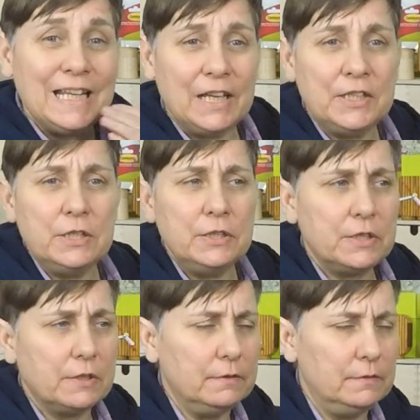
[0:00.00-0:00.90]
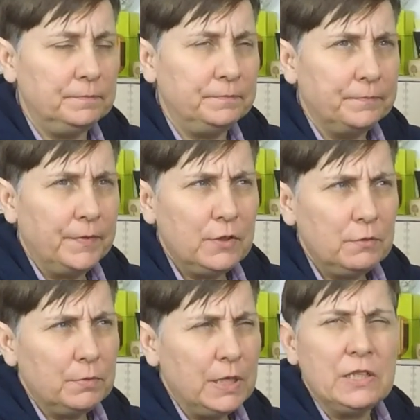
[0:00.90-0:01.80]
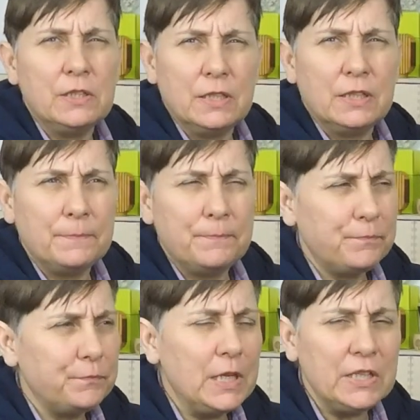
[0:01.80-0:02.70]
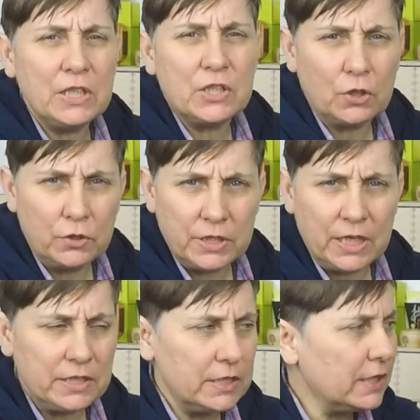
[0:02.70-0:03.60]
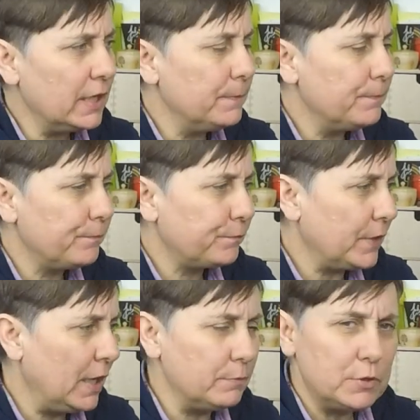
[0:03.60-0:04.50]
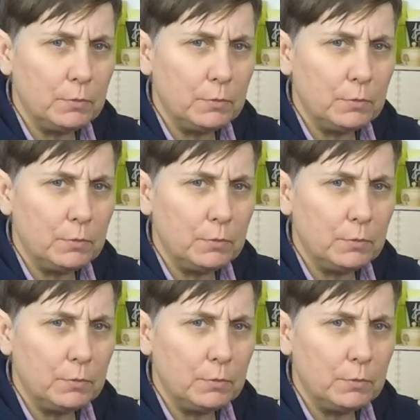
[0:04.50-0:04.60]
I didn't, this is Sunday today, so